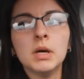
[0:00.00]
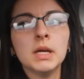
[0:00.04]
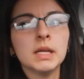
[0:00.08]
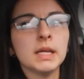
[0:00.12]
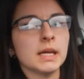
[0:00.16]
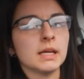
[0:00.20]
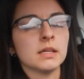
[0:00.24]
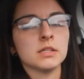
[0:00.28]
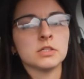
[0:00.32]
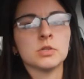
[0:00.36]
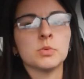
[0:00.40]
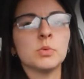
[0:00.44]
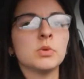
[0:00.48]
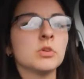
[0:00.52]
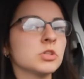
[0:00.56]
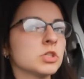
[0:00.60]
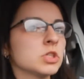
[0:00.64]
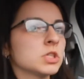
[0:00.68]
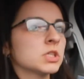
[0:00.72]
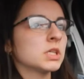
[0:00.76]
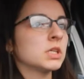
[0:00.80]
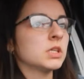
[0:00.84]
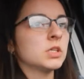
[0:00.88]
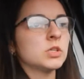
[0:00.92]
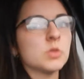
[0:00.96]
But yeah, so we were
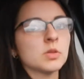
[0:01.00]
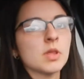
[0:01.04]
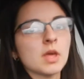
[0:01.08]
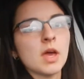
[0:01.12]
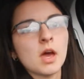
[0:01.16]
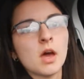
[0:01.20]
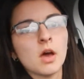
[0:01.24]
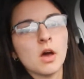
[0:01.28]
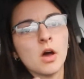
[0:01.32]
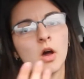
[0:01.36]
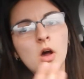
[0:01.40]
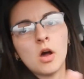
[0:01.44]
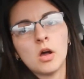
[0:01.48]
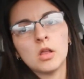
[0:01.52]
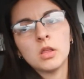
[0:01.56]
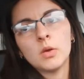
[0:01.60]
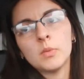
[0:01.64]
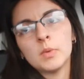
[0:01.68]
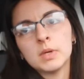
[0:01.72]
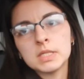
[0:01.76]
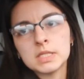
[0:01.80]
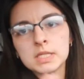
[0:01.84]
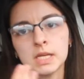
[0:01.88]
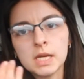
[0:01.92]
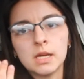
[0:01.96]
just gonna do that all at
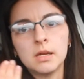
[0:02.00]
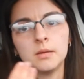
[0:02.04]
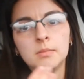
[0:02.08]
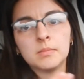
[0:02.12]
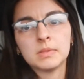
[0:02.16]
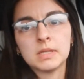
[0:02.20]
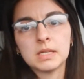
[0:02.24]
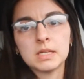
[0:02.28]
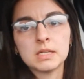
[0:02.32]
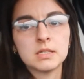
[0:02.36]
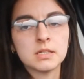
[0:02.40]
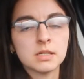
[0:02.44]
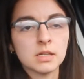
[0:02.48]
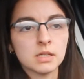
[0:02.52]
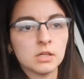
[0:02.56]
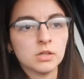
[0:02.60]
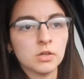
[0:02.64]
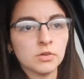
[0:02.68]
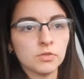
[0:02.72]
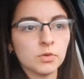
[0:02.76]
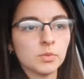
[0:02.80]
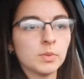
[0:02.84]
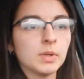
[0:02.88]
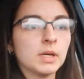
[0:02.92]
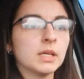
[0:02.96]
one time, get it done
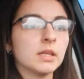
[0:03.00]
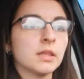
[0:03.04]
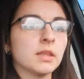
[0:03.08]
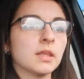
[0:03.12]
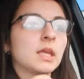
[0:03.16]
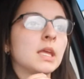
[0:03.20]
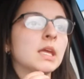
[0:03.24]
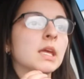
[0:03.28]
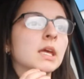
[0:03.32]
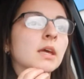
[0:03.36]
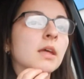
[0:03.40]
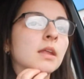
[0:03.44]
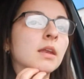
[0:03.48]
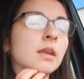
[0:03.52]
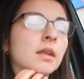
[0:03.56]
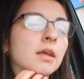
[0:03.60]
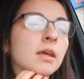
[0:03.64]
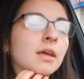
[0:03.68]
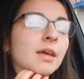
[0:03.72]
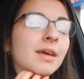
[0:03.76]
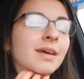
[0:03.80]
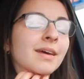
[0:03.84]
over with, and